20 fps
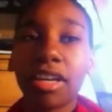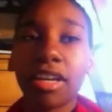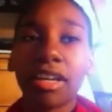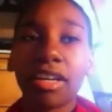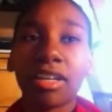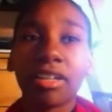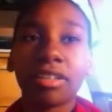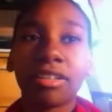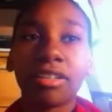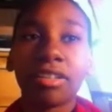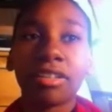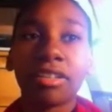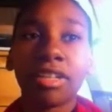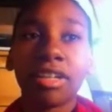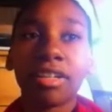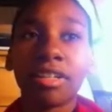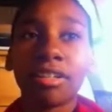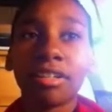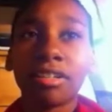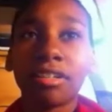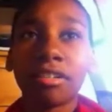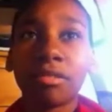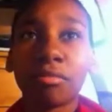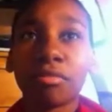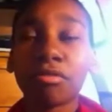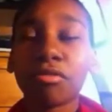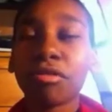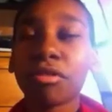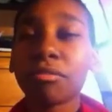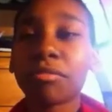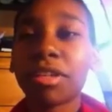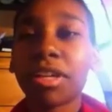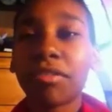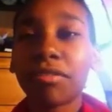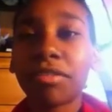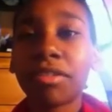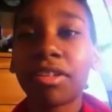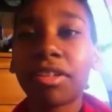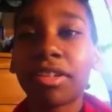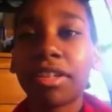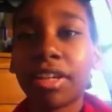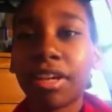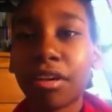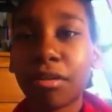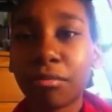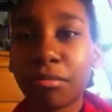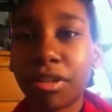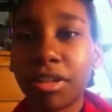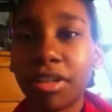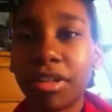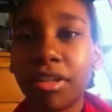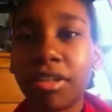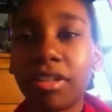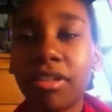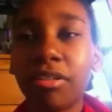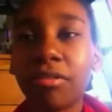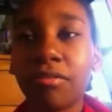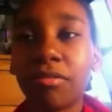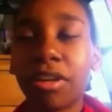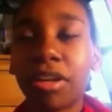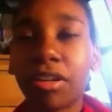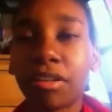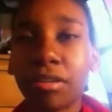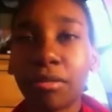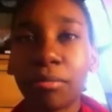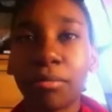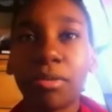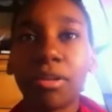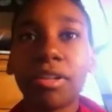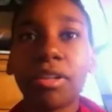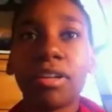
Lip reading: the program definitely helped me develop